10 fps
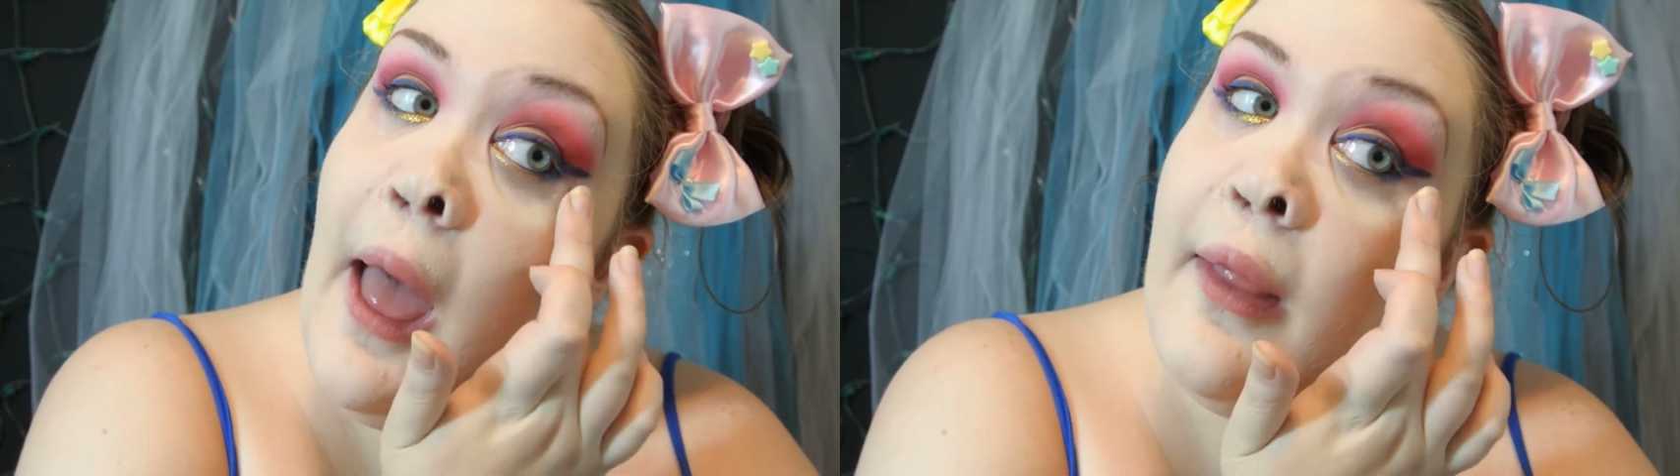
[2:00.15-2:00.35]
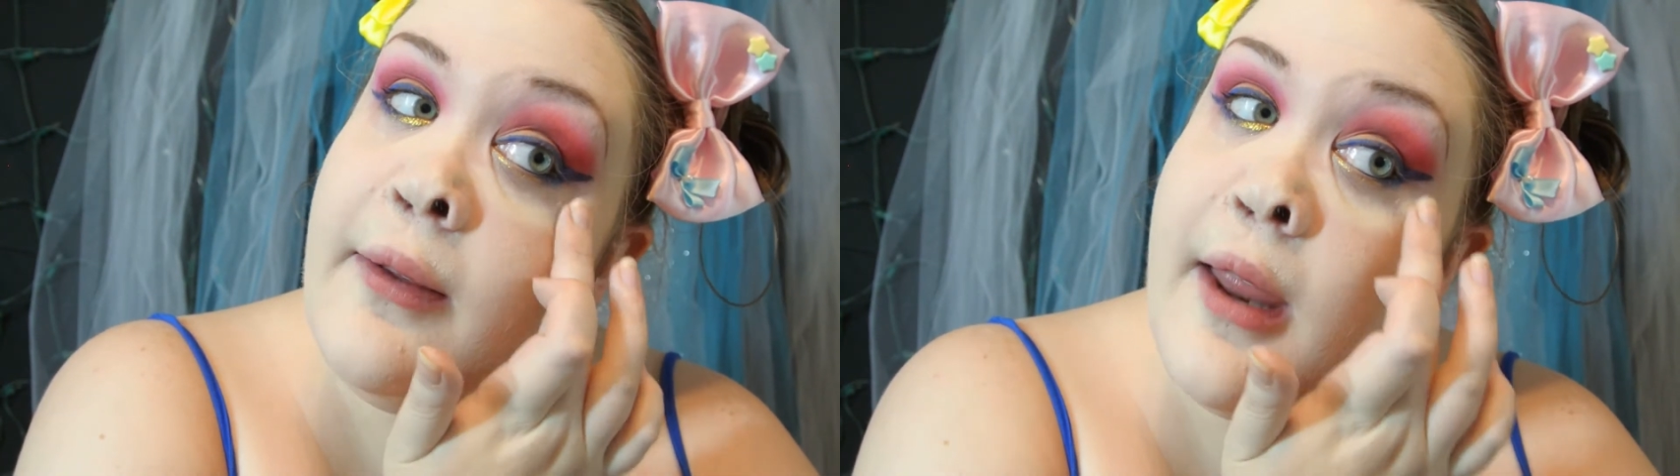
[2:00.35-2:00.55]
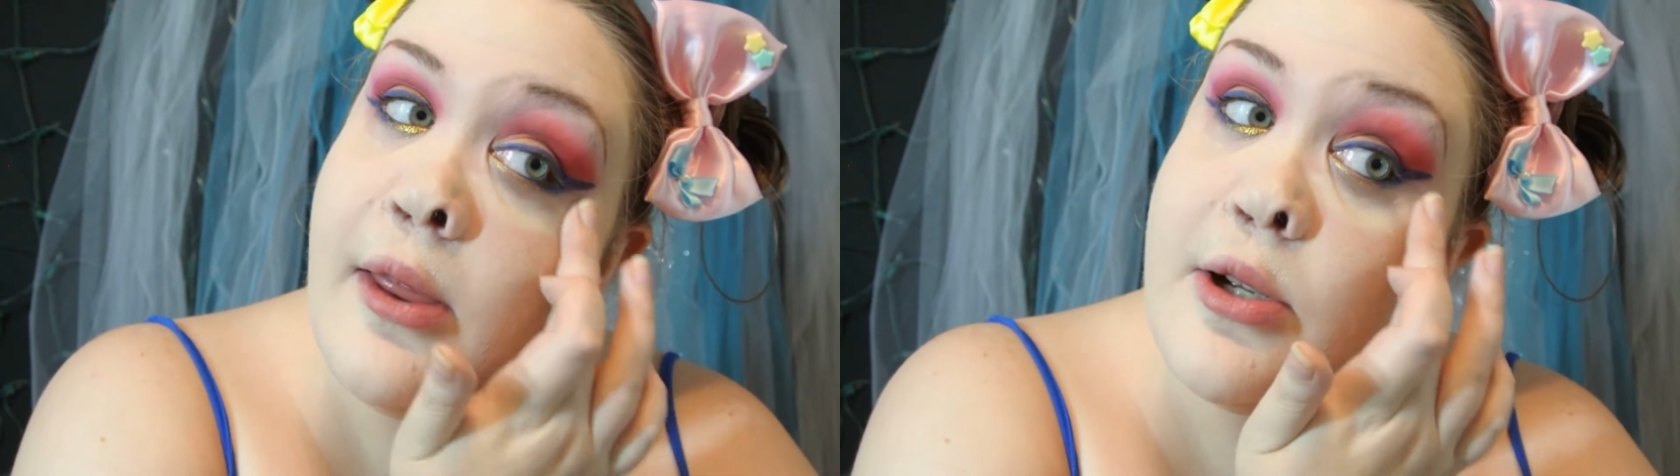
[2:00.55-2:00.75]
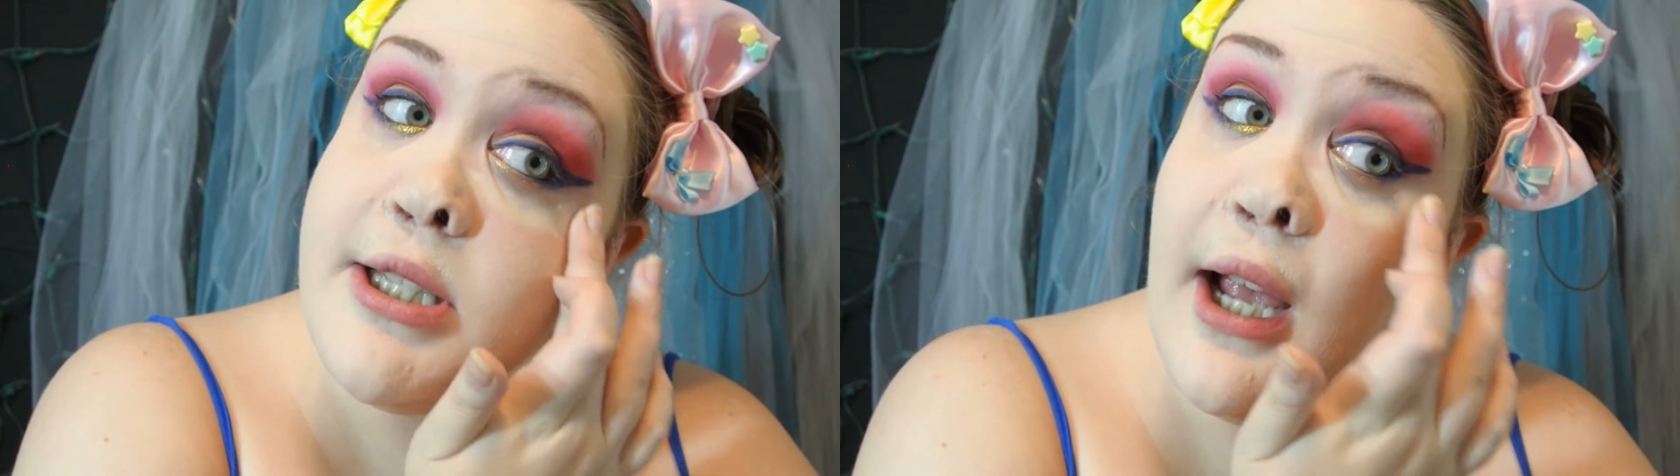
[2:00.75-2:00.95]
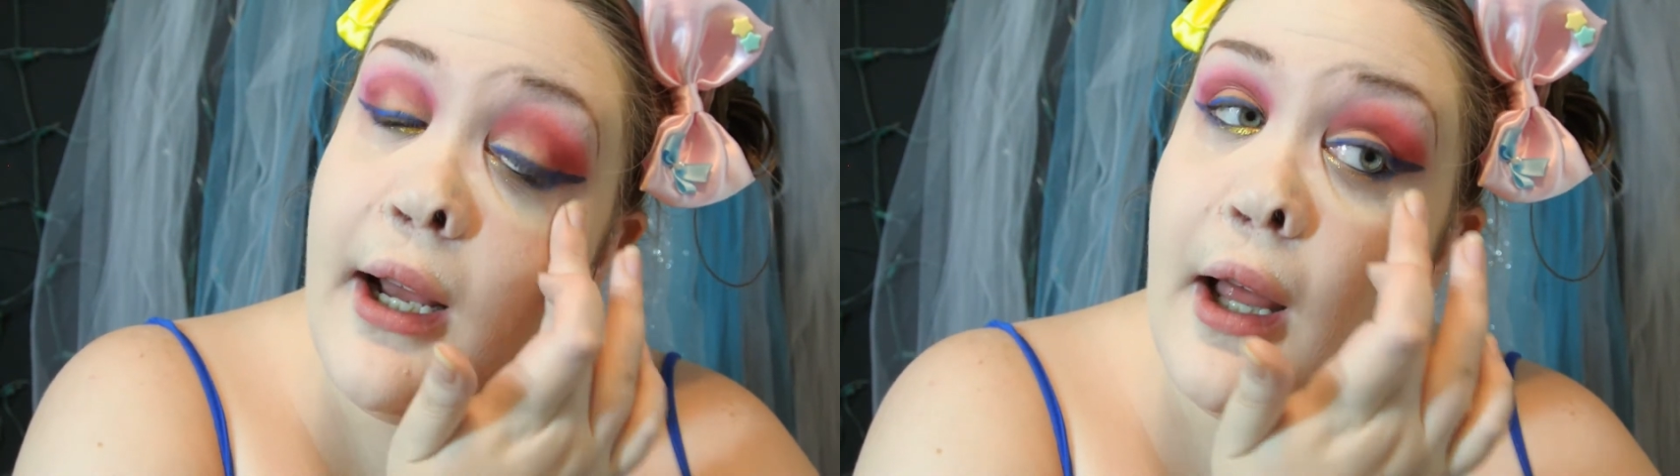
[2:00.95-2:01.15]
and then the other
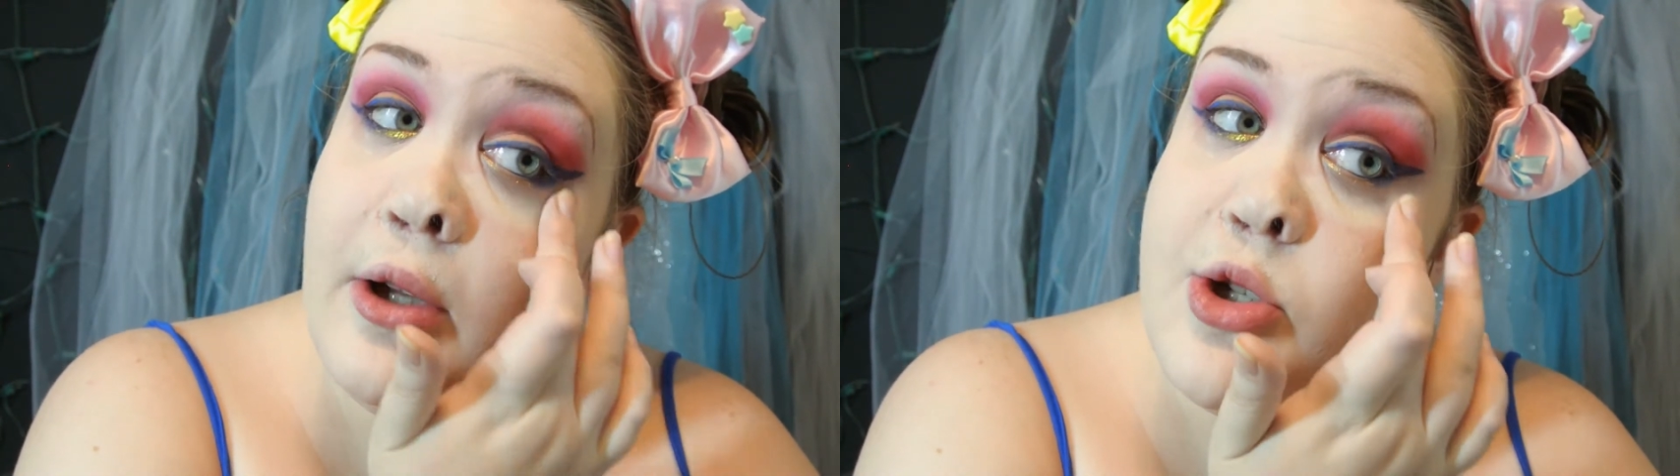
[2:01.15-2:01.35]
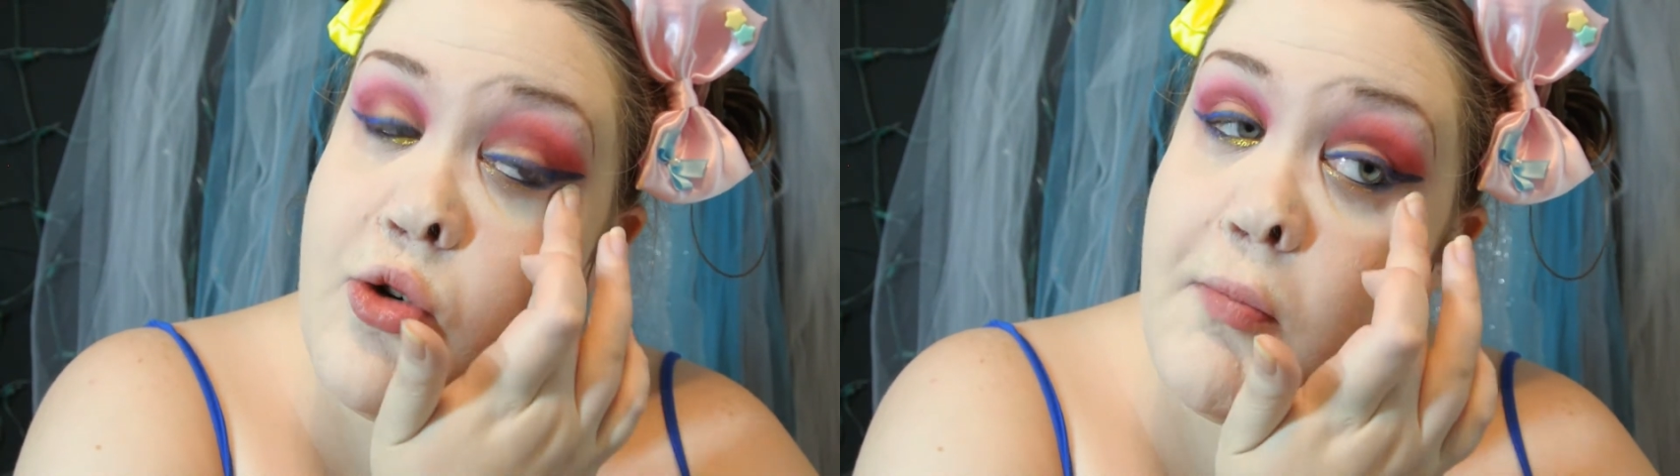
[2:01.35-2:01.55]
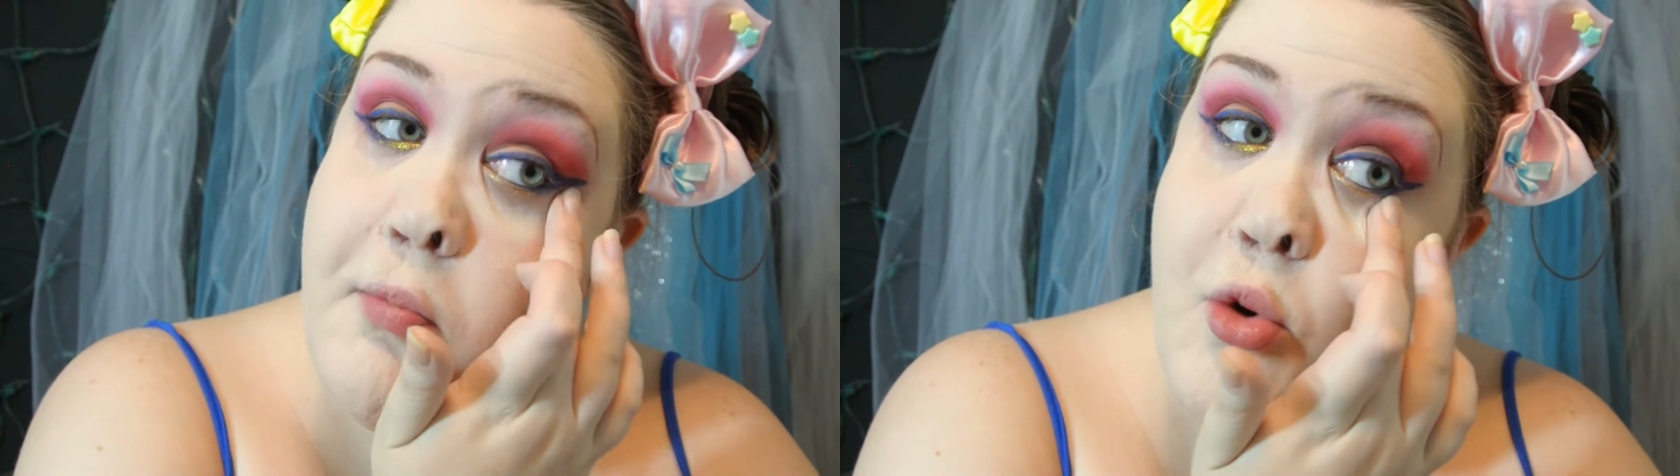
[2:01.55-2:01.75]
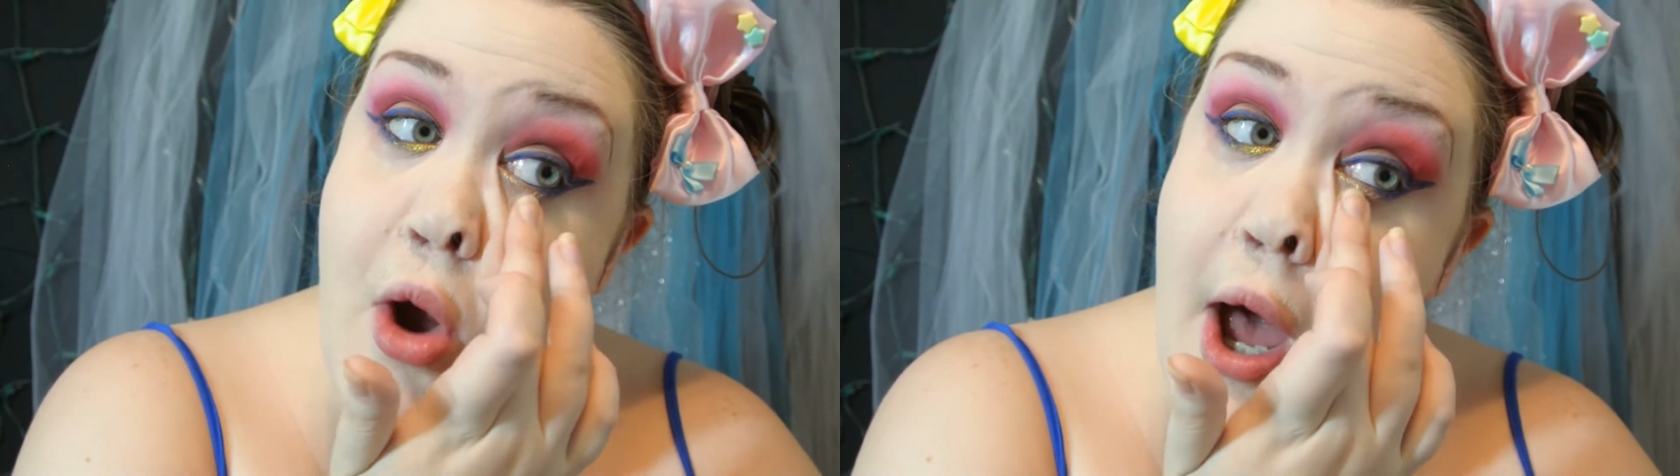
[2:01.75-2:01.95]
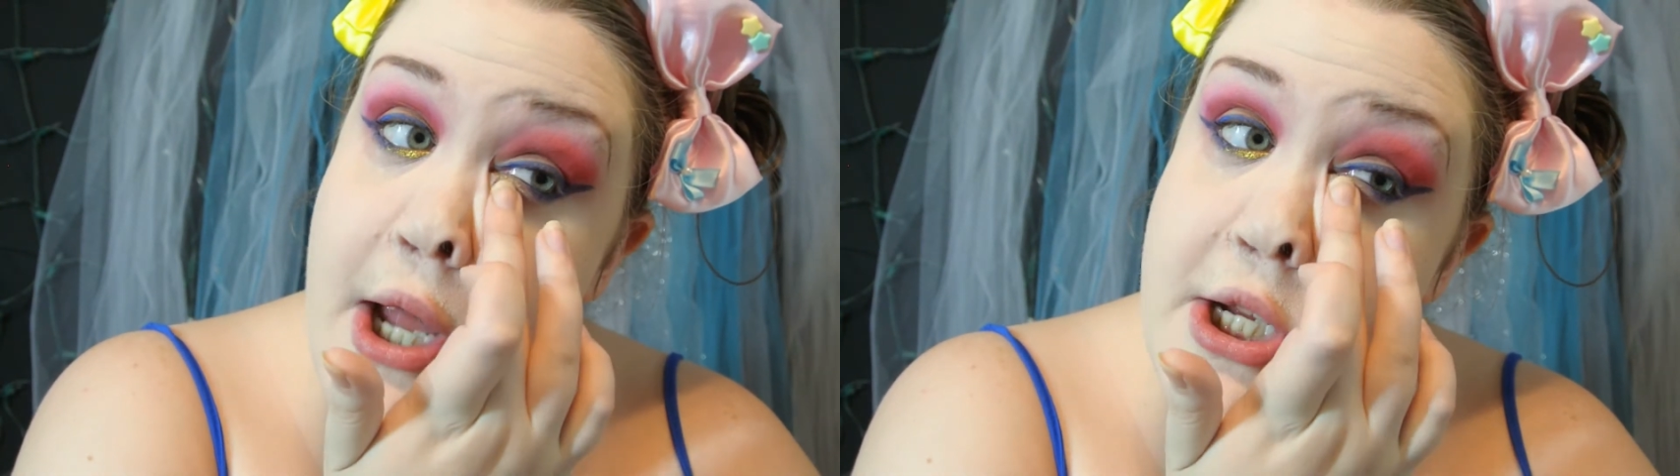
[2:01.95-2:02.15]
side I'll do a
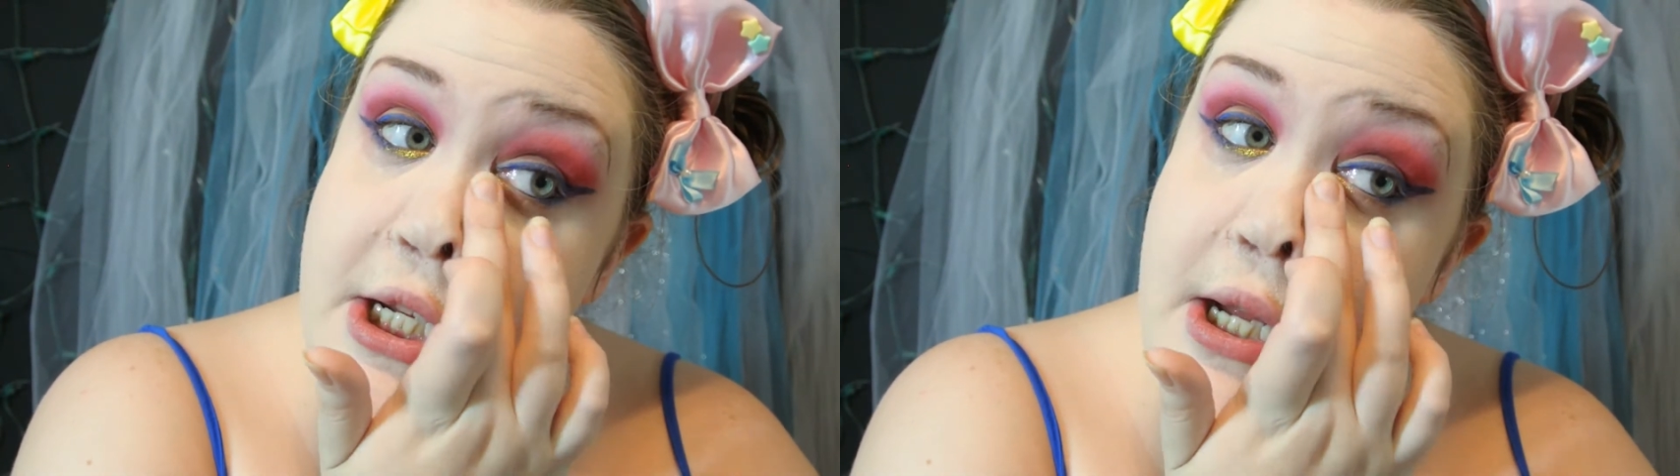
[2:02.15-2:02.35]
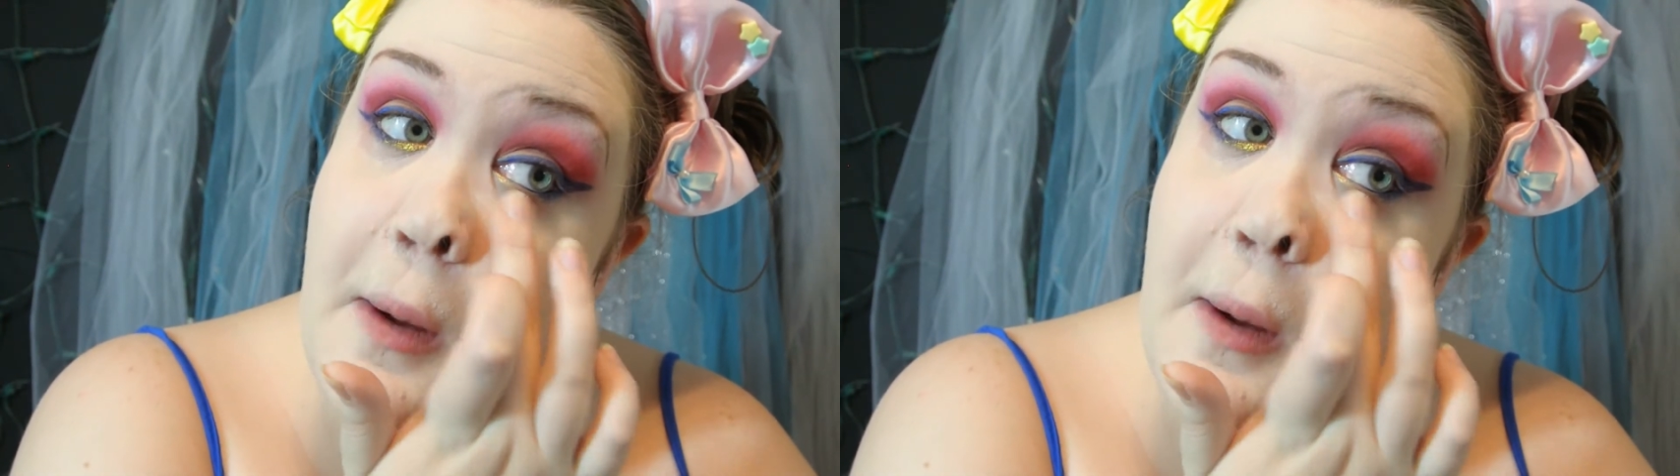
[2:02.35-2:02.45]
brush,